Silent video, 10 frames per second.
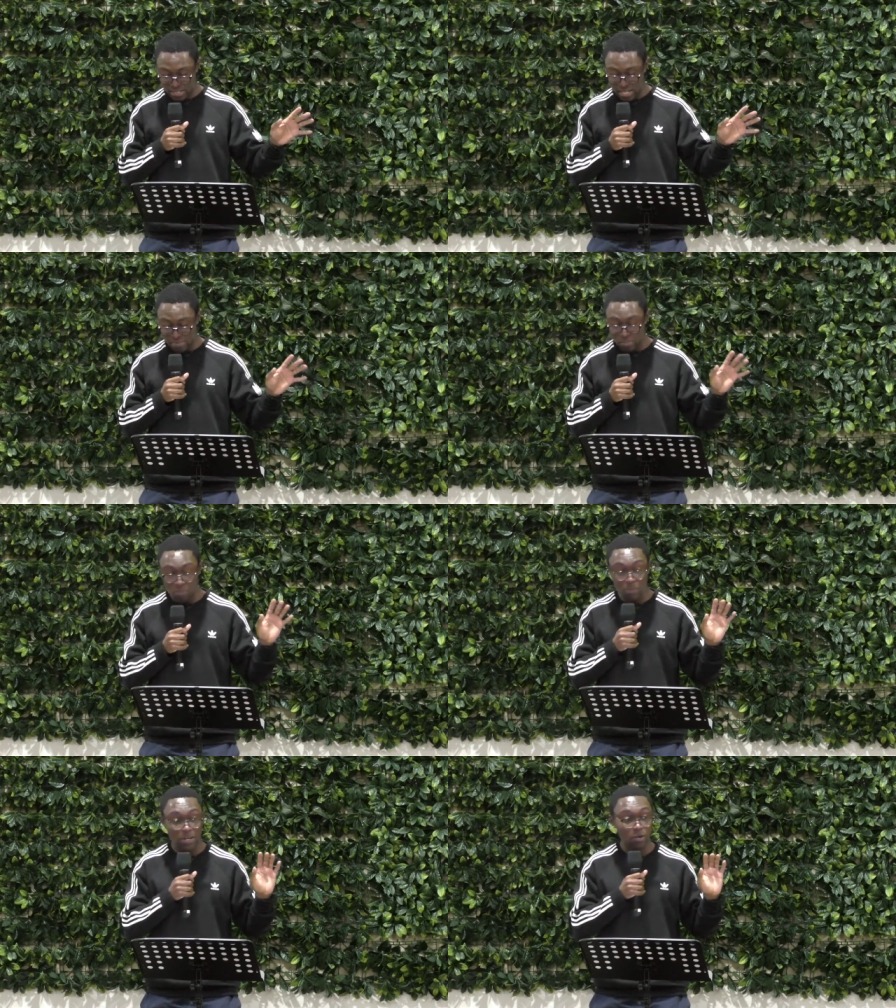um,
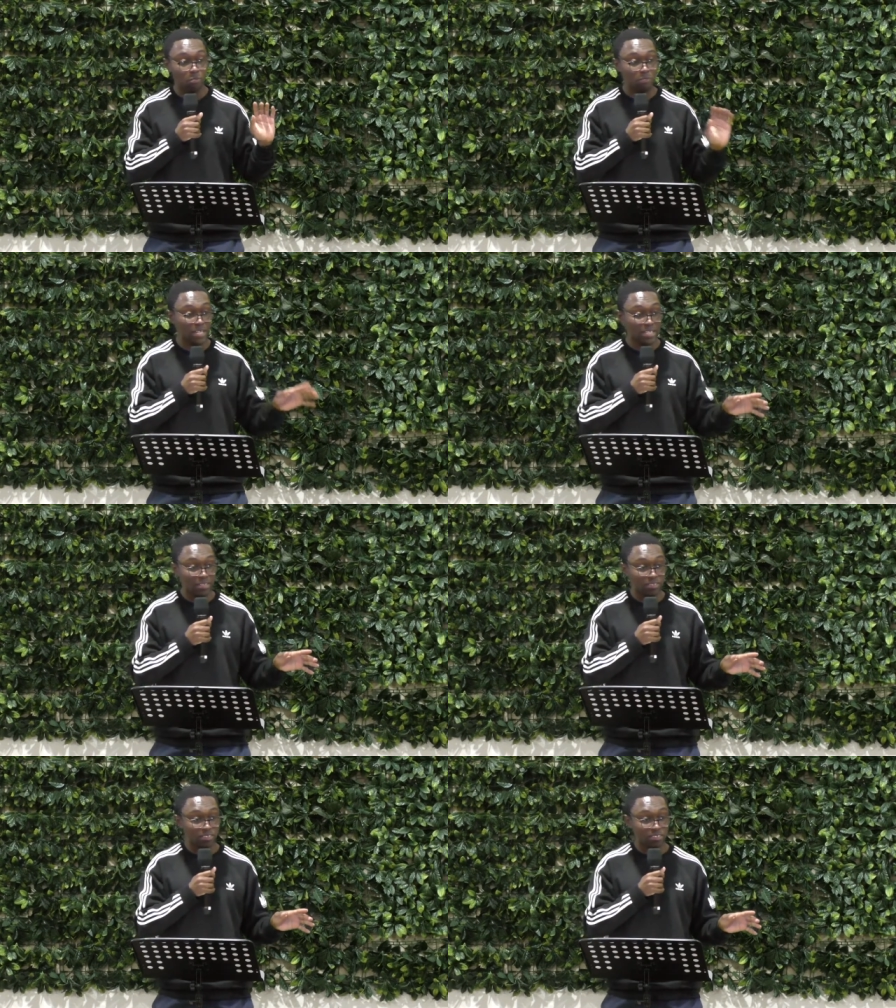not by
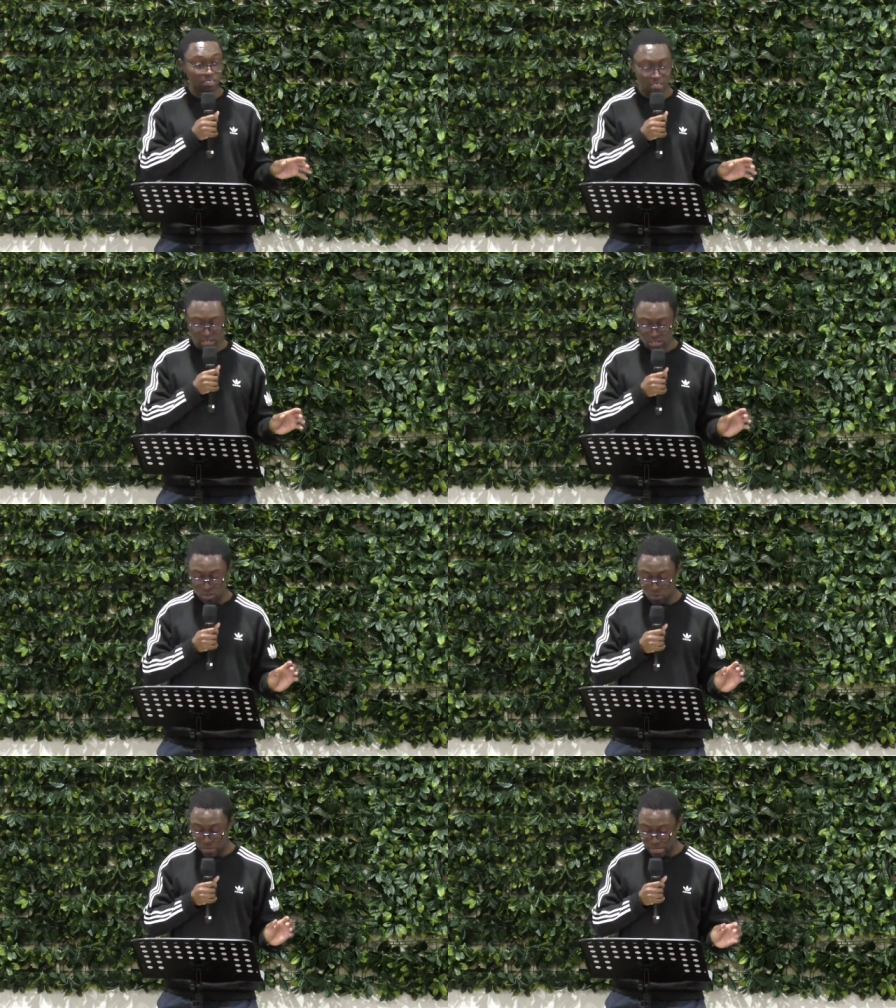obedience, and
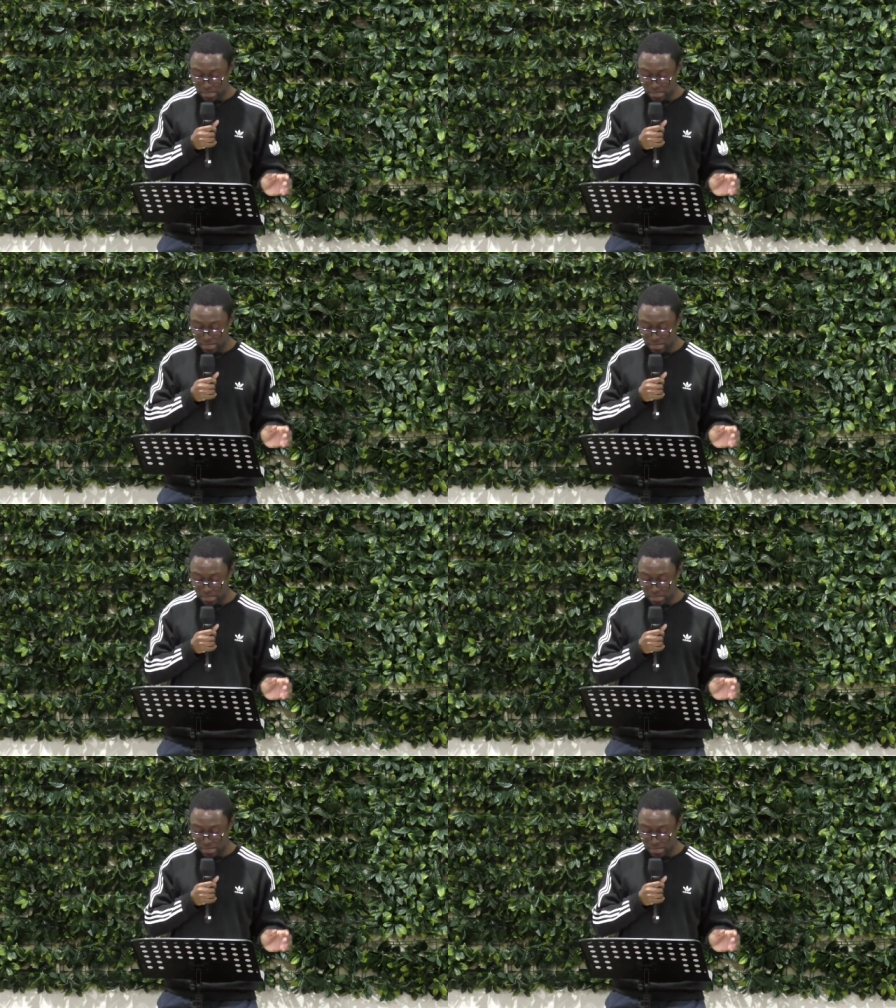not by,